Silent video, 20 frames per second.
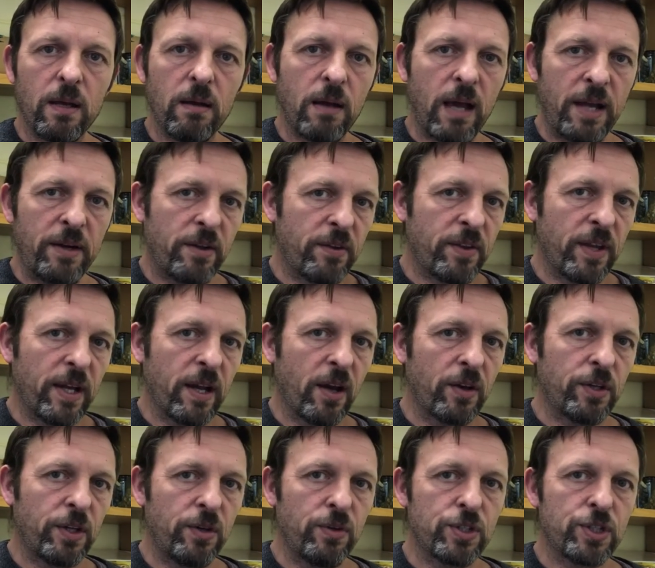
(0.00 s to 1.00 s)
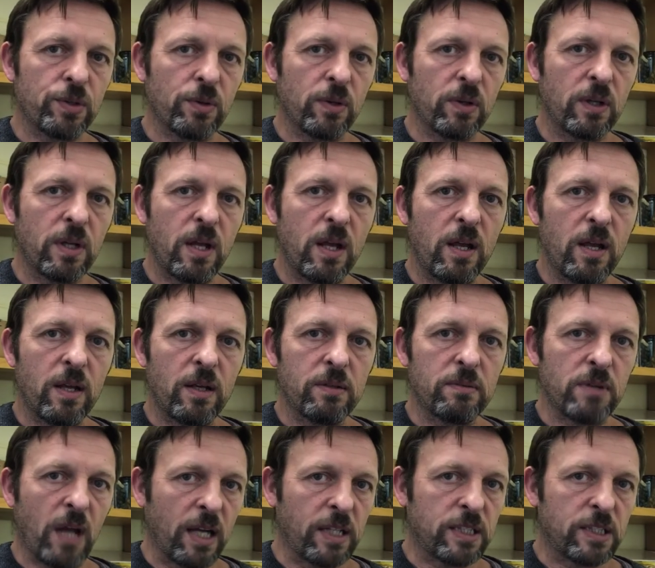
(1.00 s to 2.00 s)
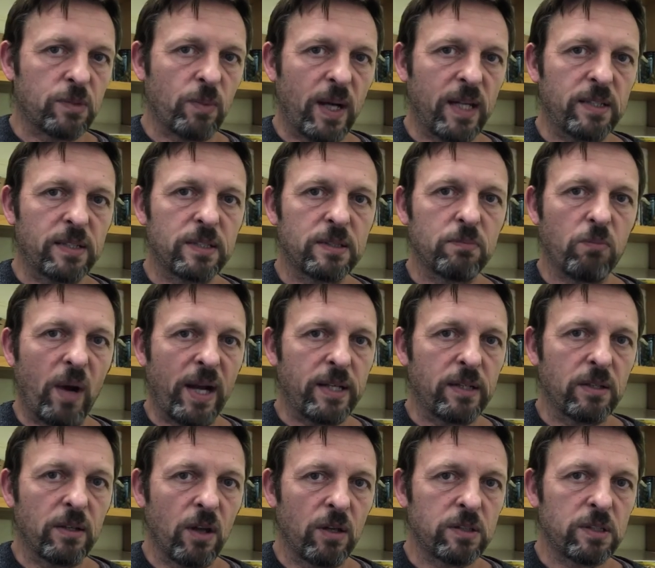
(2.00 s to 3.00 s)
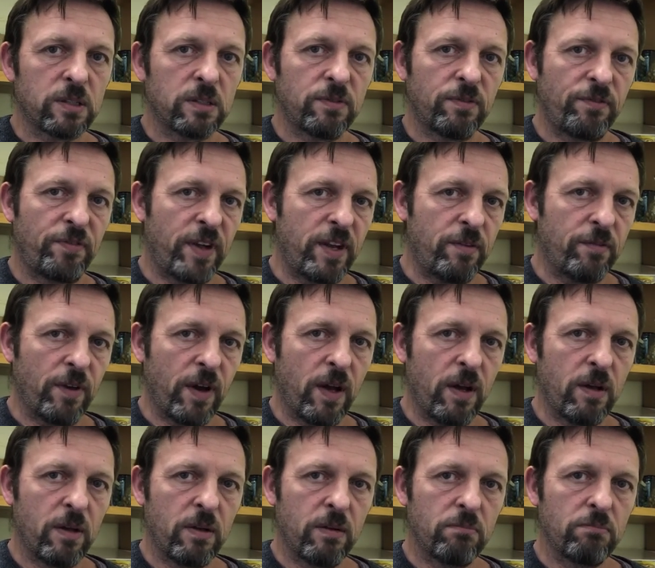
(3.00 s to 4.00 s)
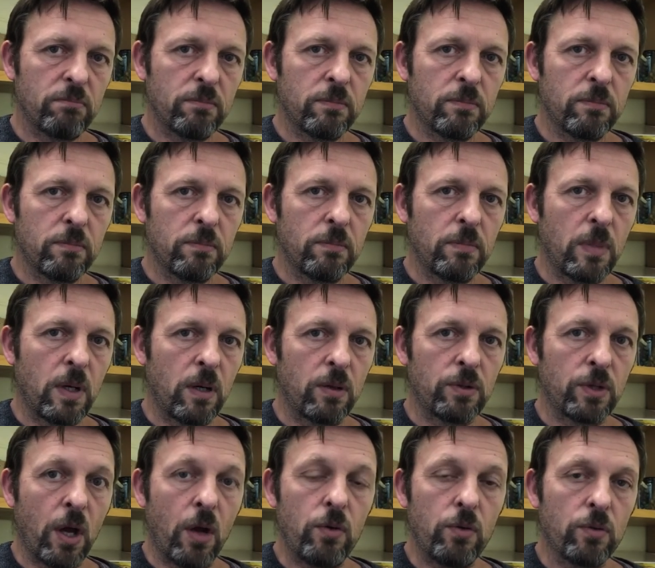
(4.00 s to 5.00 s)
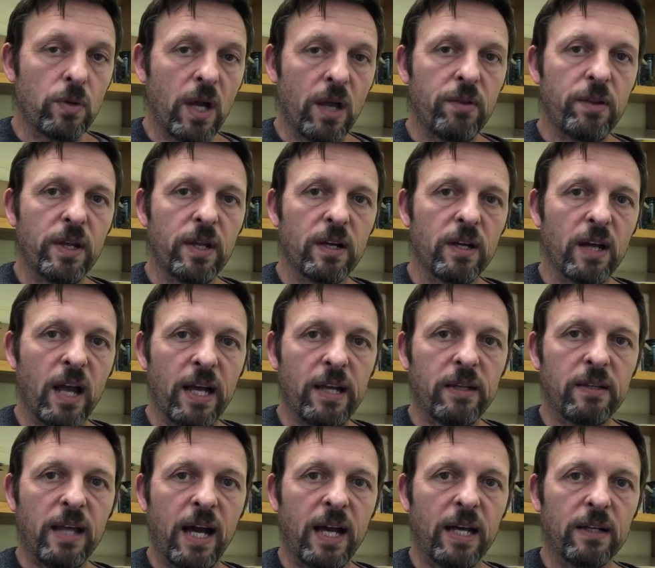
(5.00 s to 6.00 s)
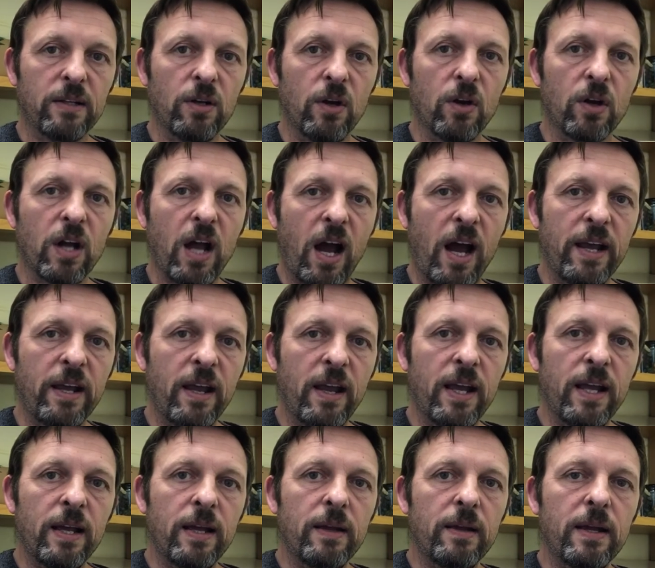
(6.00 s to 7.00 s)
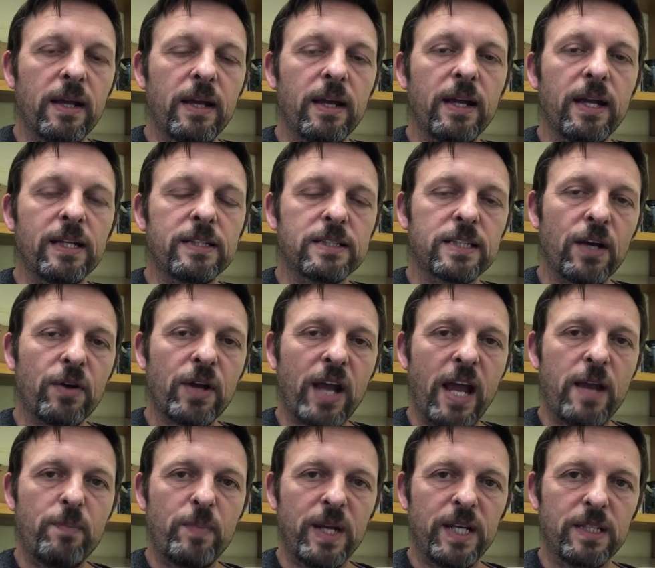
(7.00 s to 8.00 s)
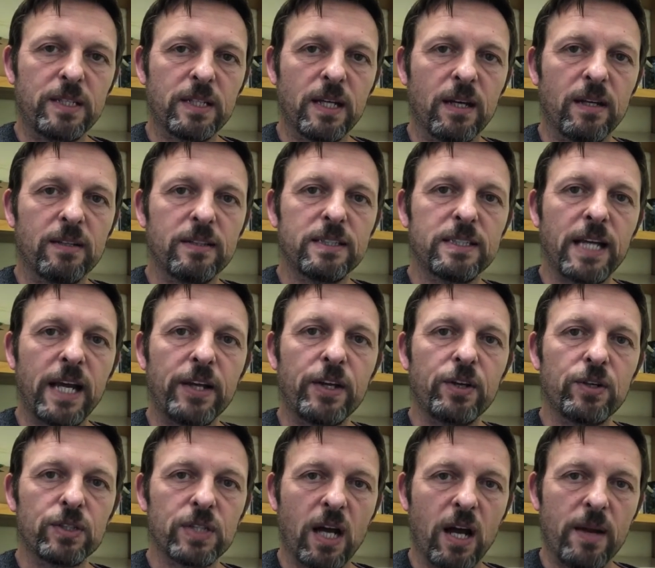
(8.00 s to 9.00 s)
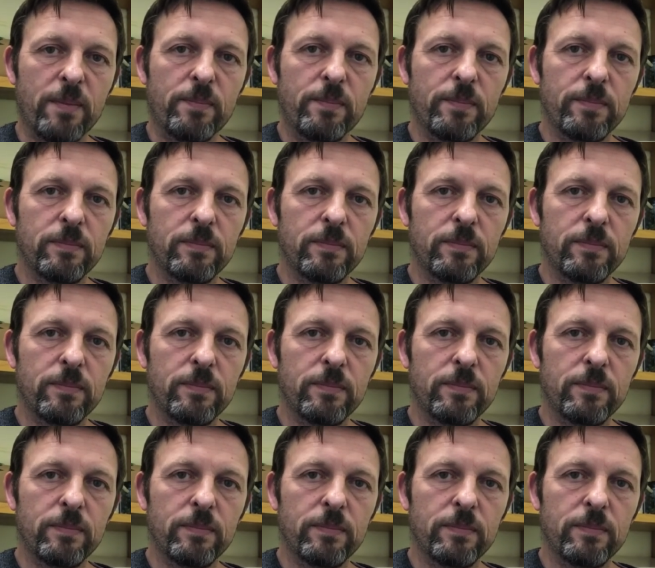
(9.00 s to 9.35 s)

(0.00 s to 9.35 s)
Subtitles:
Anything unusual? Night sweats, weight loss, fever?" No, nothing like that. Look, it's okay, Peter, take your time."